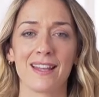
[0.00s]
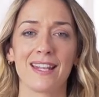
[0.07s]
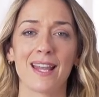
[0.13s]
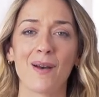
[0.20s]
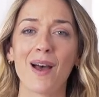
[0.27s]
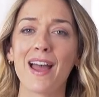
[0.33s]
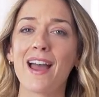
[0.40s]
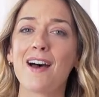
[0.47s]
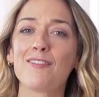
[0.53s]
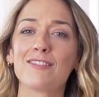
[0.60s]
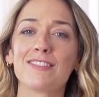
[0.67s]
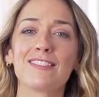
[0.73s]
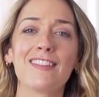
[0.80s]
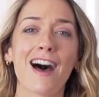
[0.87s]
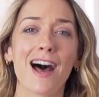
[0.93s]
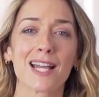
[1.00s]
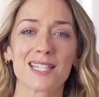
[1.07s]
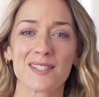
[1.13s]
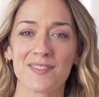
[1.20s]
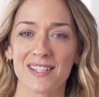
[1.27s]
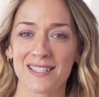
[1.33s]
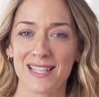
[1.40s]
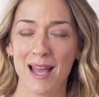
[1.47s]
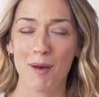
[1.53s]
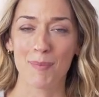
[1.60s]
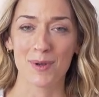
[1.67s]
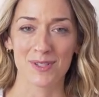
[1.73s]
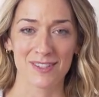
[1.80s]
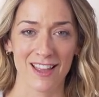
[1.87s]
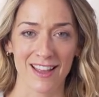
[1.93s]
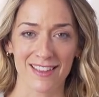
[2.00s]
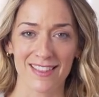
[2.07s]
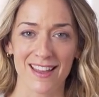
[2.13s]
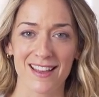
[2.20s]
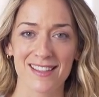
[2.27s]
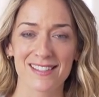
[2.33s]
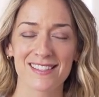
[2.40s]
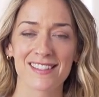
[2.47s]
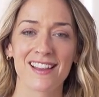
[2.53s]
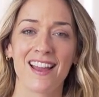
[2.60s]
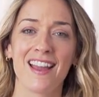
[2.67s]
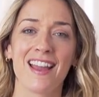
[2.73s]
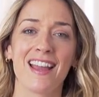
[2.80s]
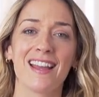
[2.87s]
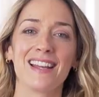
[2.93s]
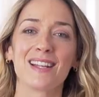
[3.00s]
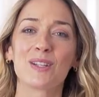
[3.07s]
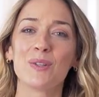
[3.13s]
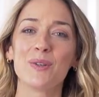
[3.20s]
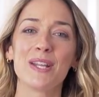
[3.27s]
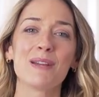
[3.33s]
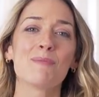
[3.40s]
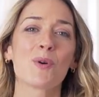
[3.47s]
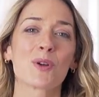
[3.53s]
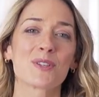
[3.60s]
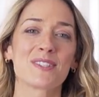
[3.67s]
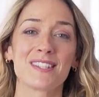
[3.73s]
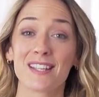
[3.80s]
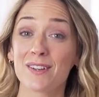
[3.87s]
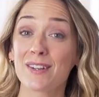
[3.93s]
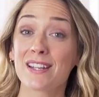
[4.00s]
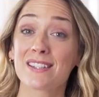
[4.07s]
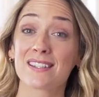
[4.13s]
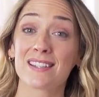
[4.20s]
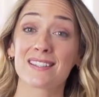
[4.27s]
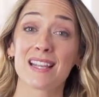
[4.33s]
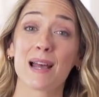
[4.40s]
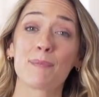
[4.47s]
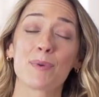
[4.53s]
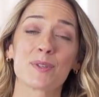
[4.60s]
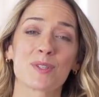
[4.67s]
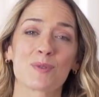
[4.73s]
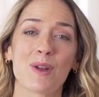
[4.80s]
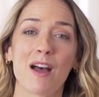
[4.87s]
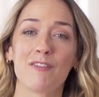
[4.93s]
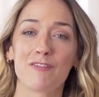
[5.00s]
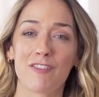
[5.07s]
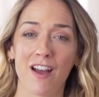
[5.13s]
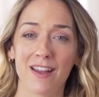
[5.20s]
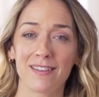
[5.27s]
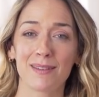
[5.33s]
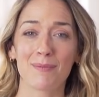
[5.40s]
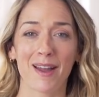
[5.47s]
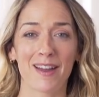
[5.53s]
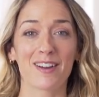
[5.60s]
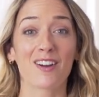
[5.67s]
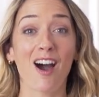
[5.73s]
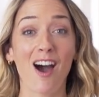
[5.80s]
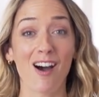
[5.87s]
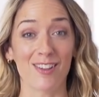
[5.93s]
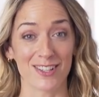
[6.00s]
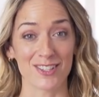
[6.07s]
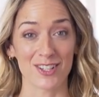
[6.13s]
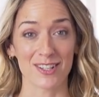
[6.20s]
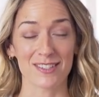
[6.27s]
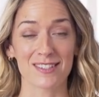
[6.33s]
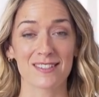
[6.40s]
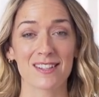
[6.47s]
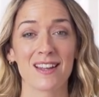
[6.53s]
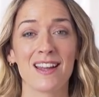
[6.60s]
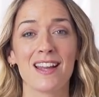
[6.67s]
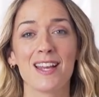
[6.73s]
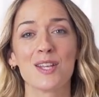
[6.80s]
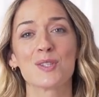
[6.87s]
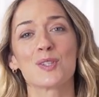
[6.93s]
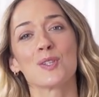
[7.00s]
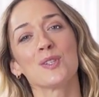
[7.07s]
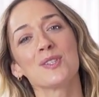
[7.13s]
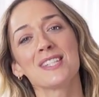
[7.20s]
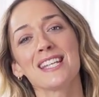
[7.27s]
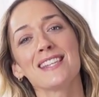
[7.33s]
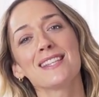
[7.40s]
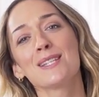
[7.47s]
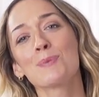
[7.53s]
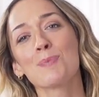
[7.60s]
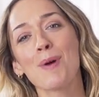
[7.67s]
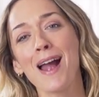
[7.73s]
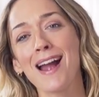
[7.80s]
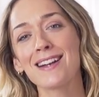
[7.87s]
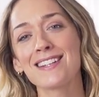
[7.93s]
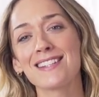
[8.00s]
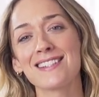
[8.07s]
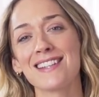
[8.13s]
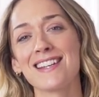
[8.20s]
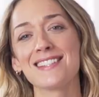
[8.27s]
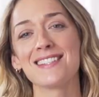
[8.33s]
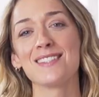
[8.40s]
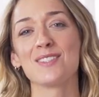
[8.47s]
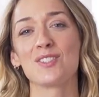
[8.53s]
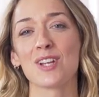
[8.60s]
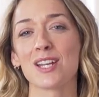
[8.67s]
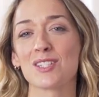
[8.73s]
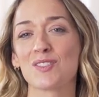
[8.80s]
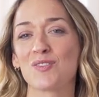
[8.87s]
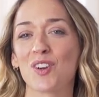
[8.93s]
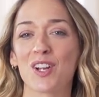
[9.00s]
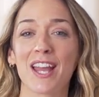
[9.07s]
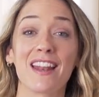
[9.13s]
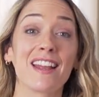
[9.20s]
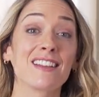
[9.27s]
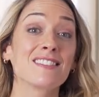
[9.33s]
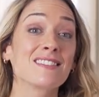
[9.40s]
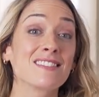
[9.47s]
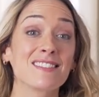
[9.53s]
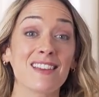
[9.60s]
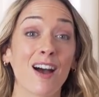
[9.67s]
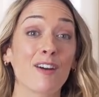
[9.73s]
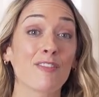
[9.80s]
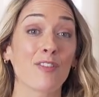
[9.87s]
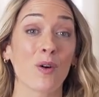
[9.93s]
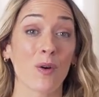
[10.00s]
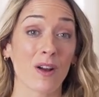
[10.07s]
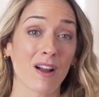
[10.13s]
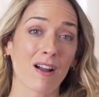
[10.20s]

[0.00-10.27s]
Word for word: Now, I have lots of examples like this, including more serious examples around finding my oncologist. So you see, this practice isn't just for getting stuff or